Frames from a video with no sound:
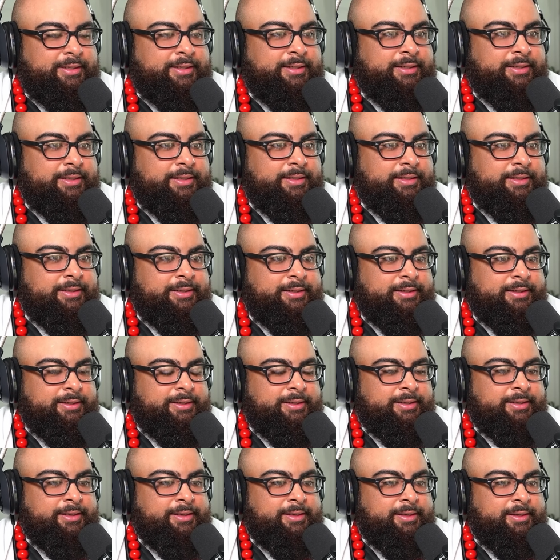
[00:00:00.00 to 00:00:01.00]

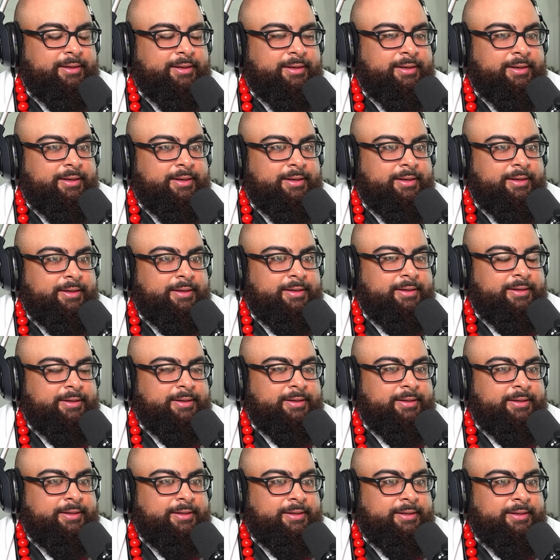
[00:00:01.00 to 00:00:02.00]

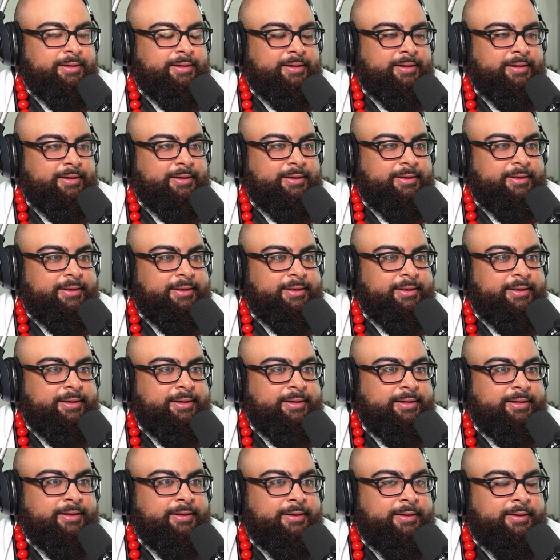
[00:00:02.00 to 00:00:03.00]

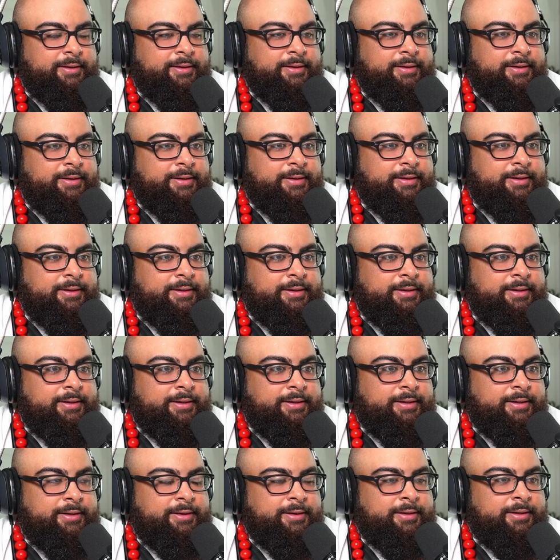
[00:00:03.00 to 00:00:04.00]

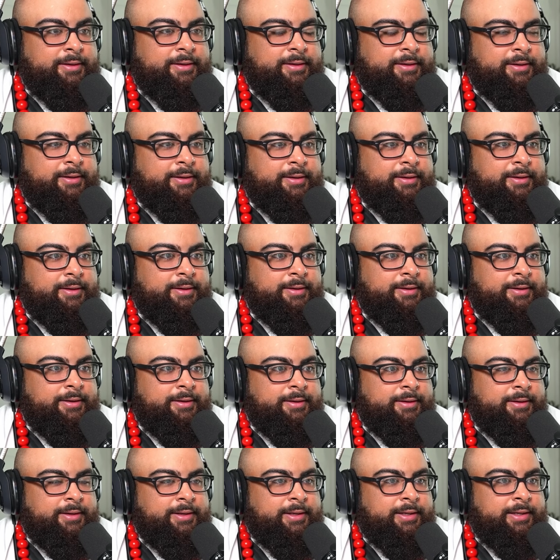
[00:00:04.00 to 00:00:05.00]

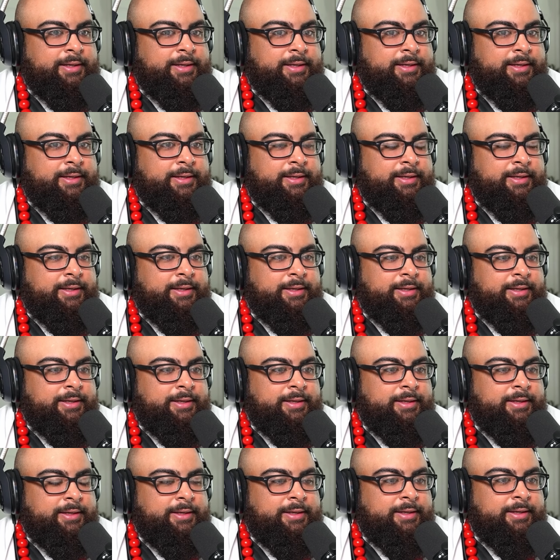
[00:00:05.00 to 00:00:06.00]

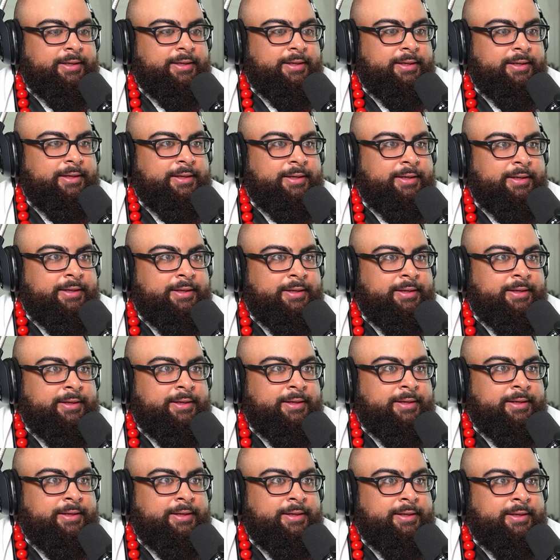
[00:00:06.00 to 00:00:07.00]

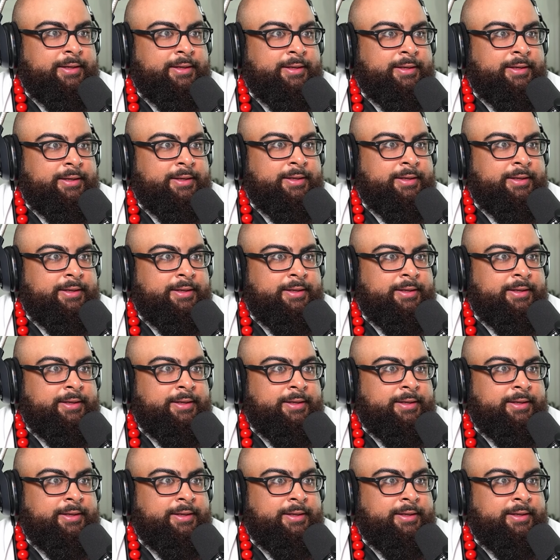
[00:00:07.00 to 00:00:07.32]
(no one is talking)